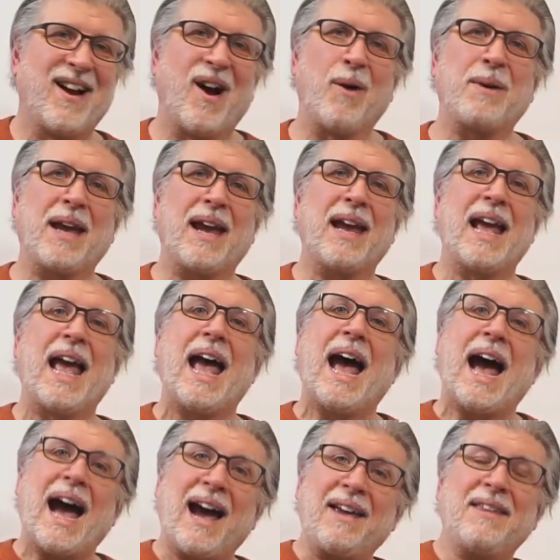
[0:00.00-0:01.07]
Okay,
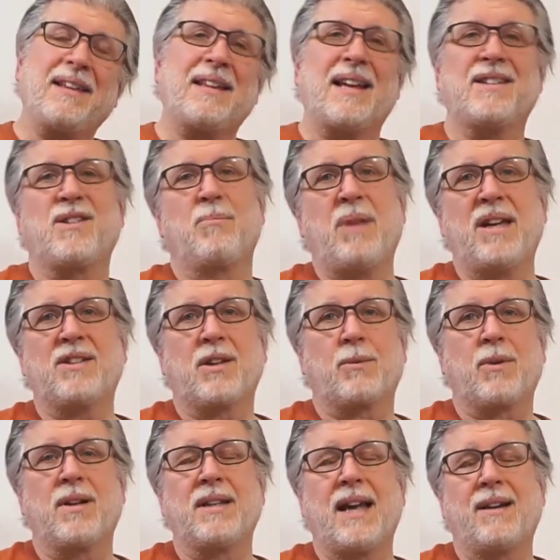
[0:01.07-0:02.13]
I think that's the basic
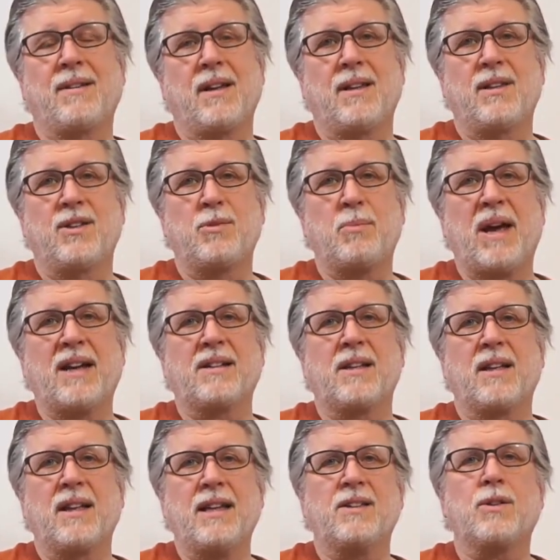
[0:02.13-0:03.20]
rundown of the specs.
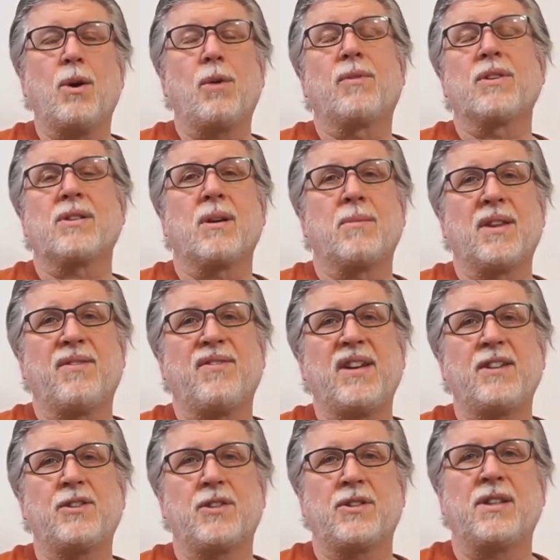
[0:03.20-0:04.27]
Let's go over some of the
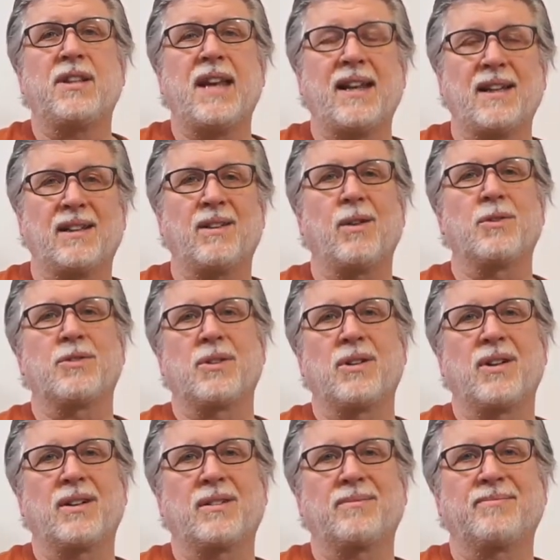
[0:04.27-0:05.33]
features and take a closer
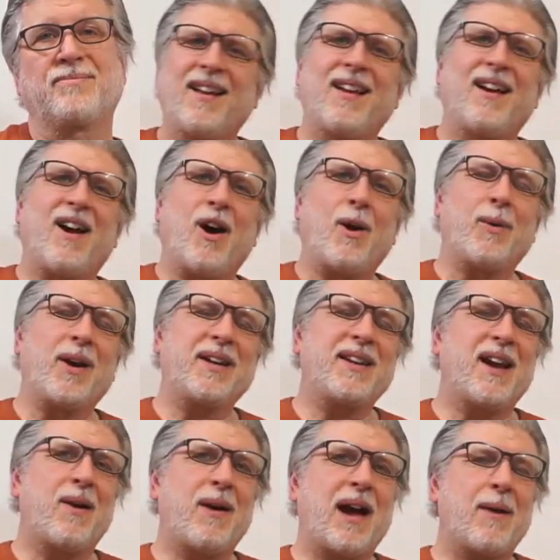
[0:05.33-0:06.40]
look. All right,
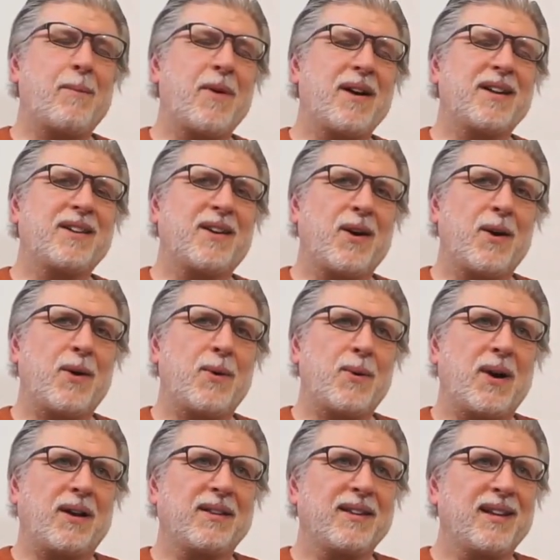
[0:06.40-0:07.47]
now I wanna
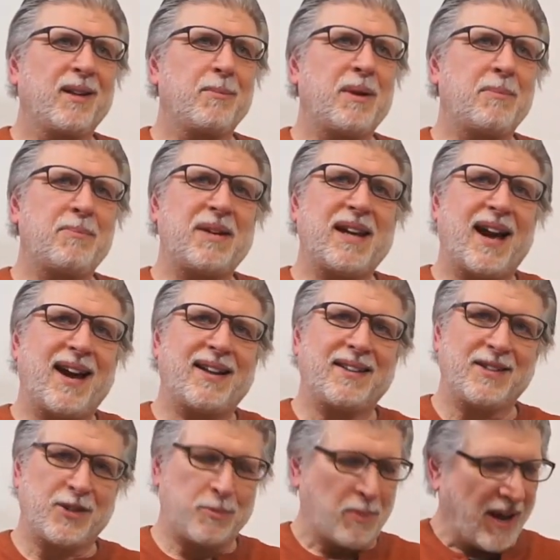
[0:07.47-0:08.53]
go a little bit beyond
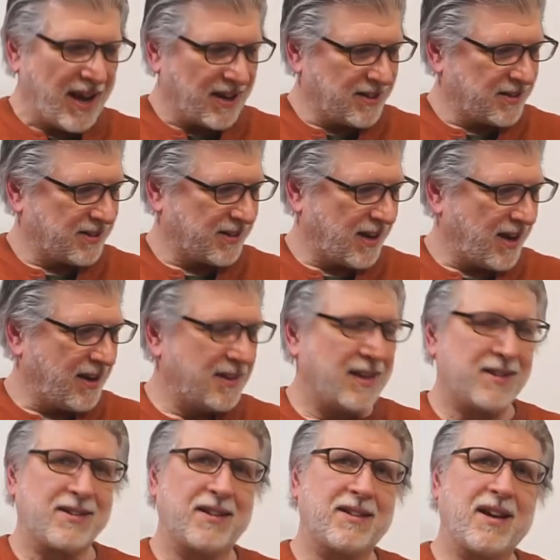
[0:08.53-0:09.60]
the specs on
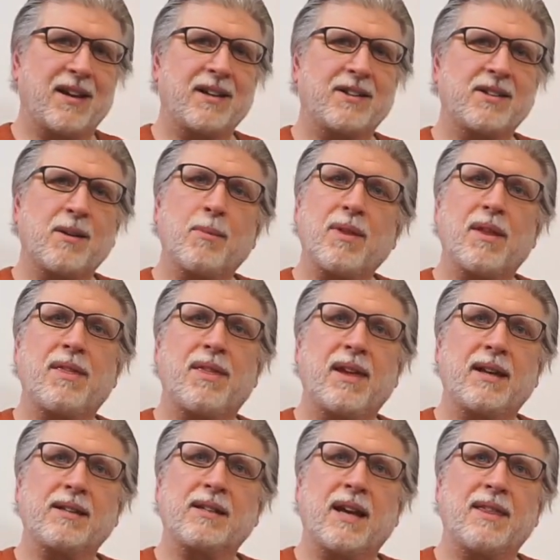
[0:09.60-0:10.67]
this and tell you some of the
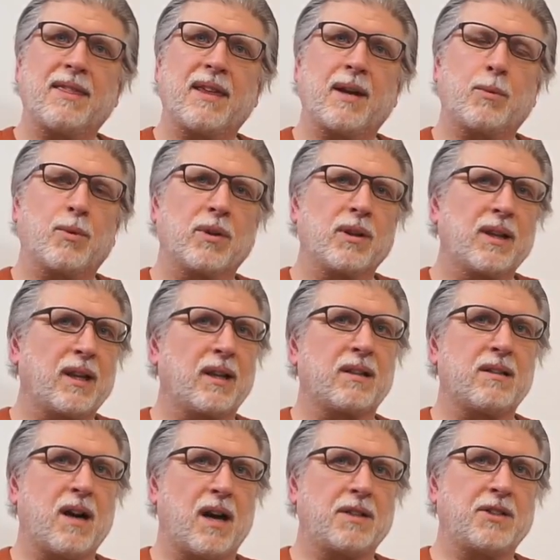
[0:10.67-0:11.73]
things I think were little
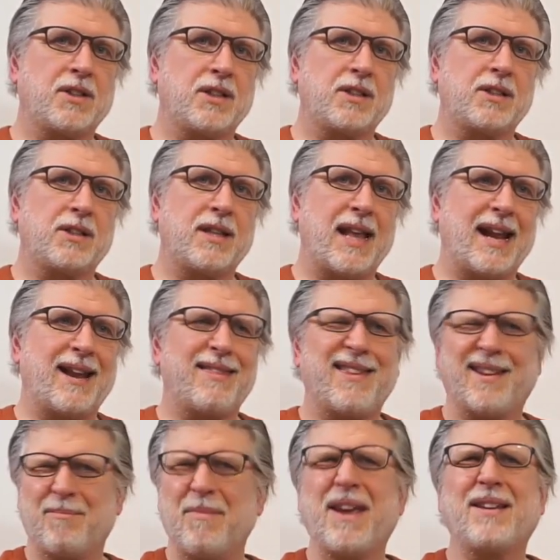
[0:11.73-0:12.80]
touches that I
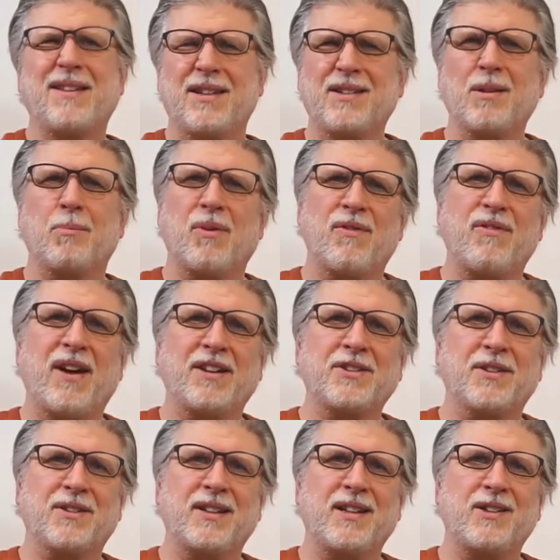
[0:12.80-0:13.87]
think make this a
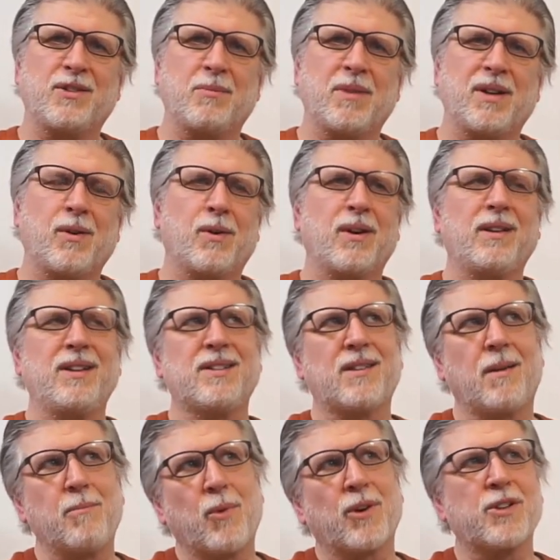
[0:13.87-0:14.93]
professional instrument or at least
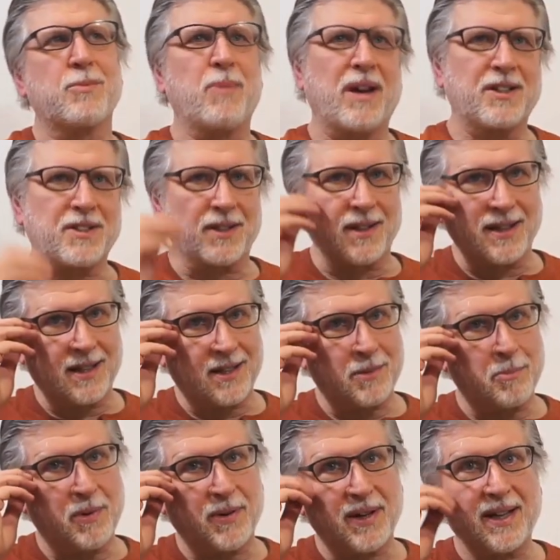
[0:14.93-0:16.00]
a more special
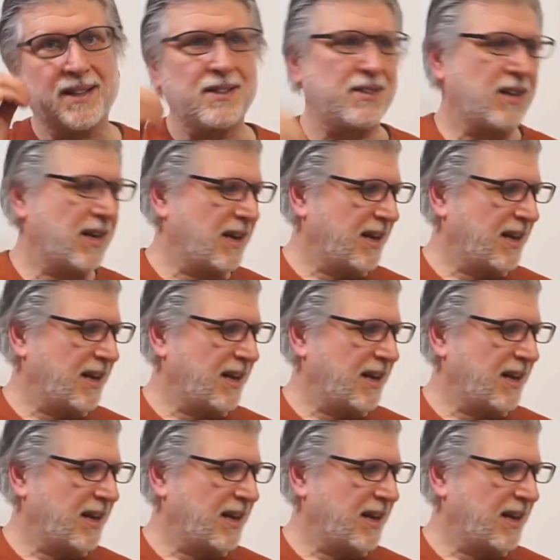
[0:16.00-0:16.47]
experience.